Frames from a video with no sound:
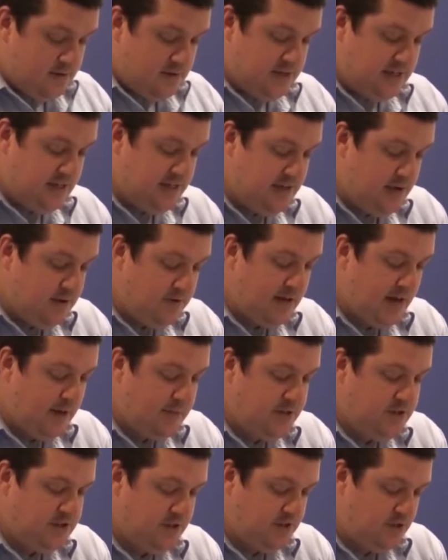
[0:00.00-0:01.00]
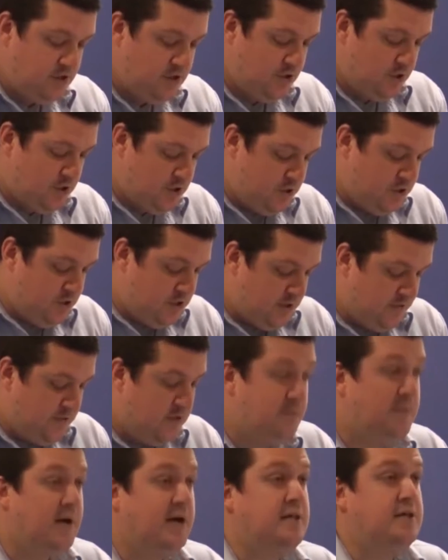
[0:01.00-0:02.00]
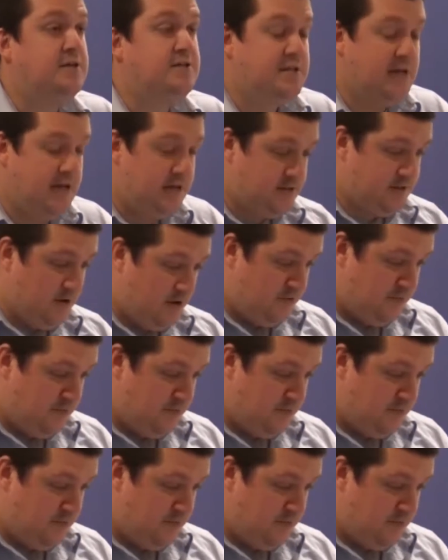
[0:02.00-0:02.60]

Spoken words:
detail damage and destruction suffered by the estates